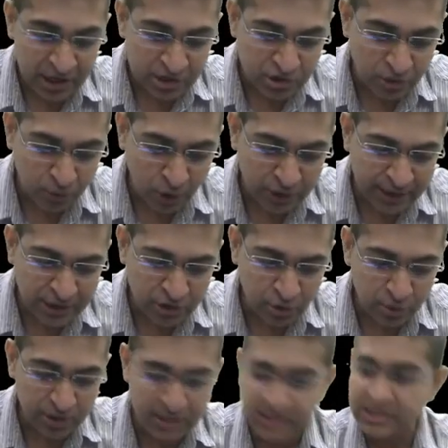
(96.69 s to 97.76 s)
So what I
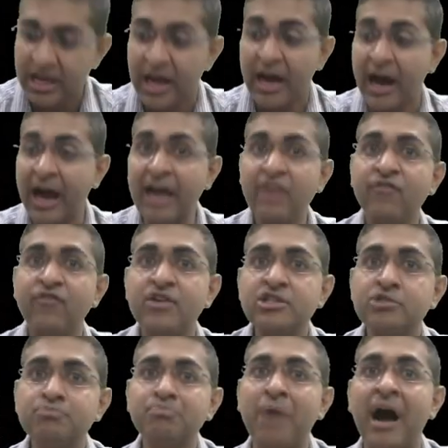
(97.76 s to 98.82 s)
do is I
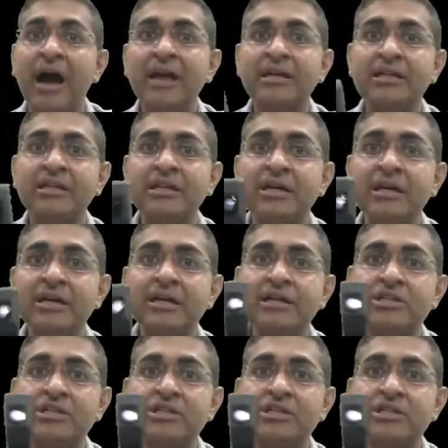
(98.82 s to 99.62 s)
first part the